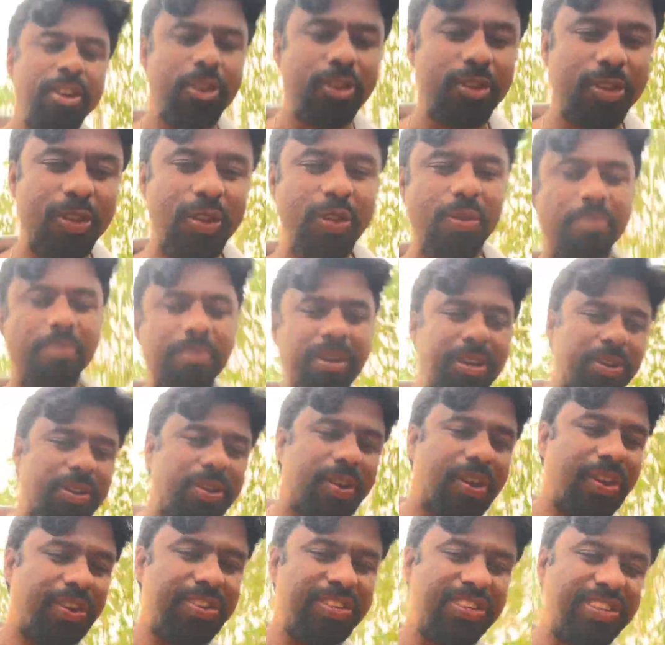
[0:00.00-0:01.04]
human
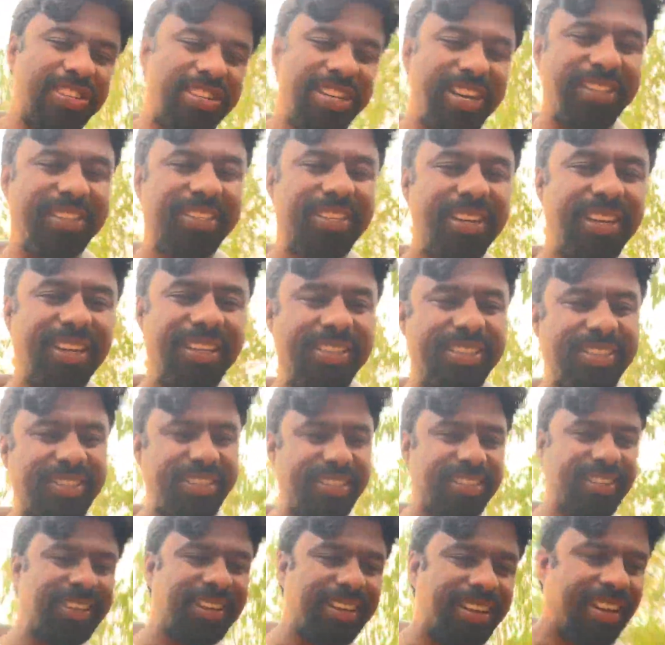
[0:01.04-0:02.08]

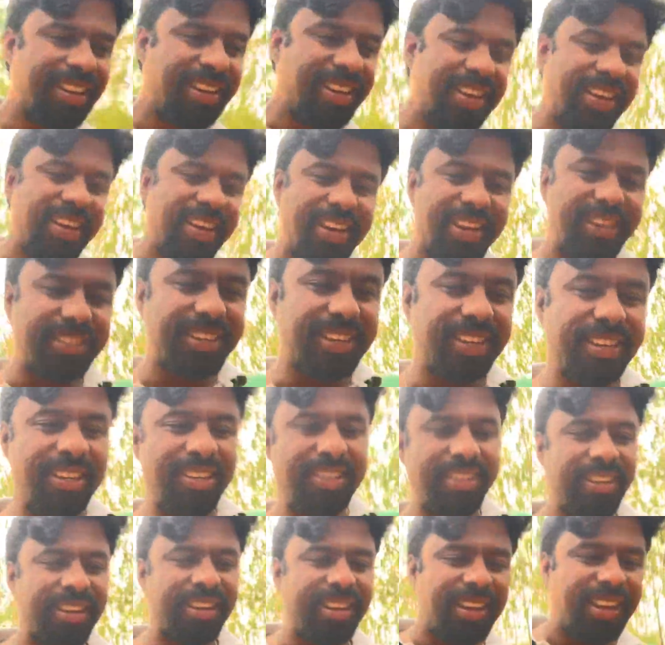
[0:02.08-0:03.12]
consciousness, is in
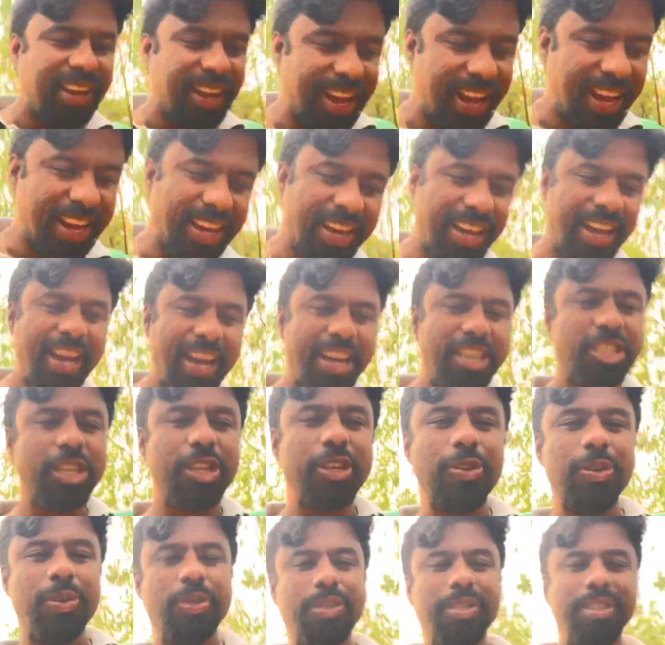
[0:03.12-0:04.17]
engaging
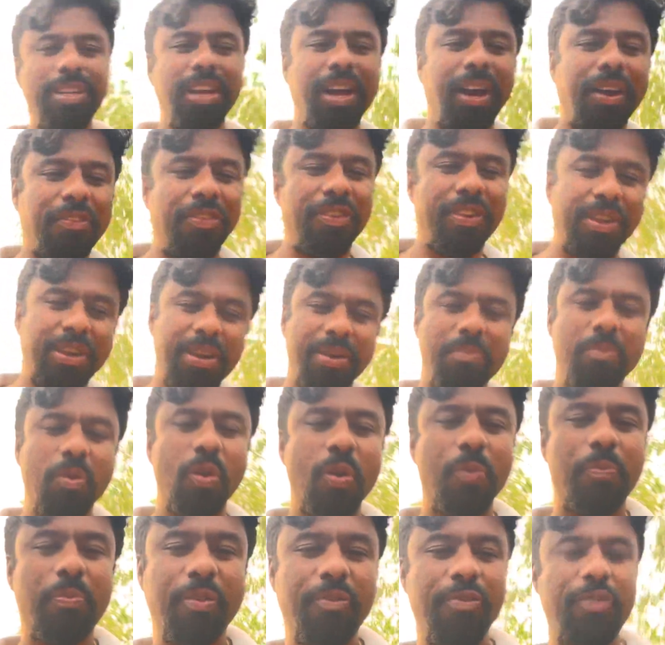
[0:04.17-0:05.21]
yourself in a more
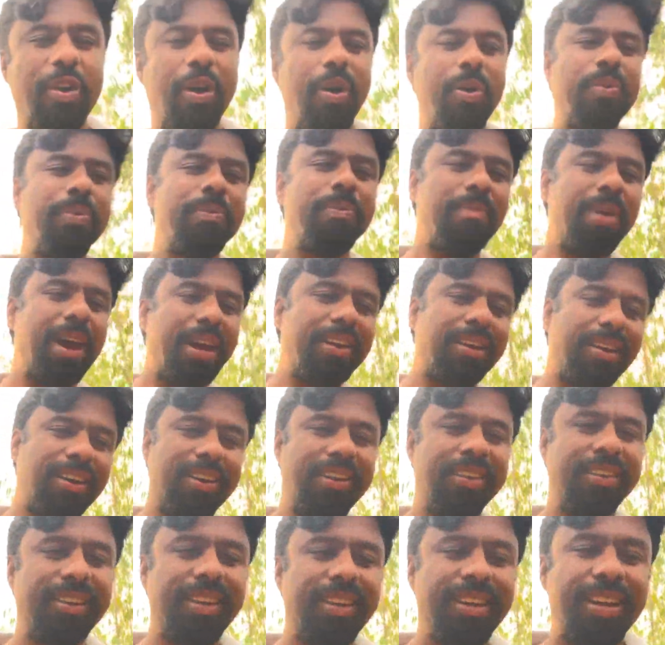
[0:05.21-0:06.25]
profound manner,
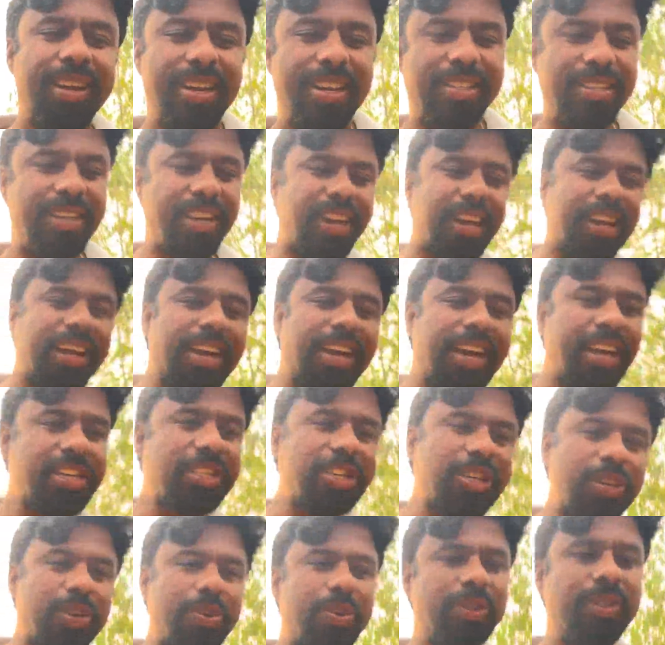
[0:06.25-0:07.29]
is in
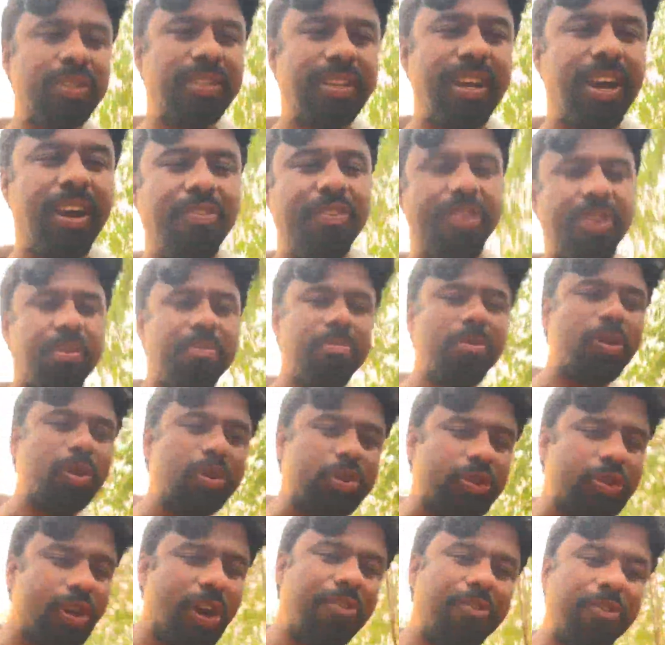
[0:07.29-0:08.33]
engaging yourself in a more
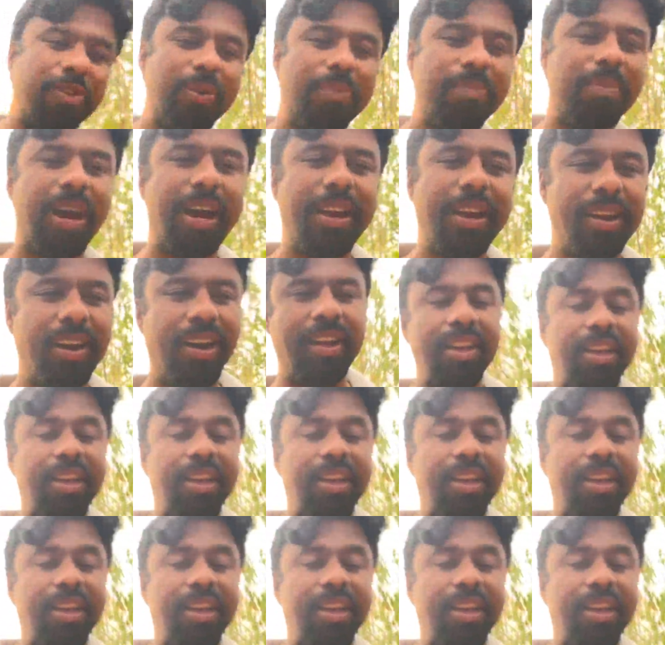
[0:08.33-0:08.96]
joyful manner,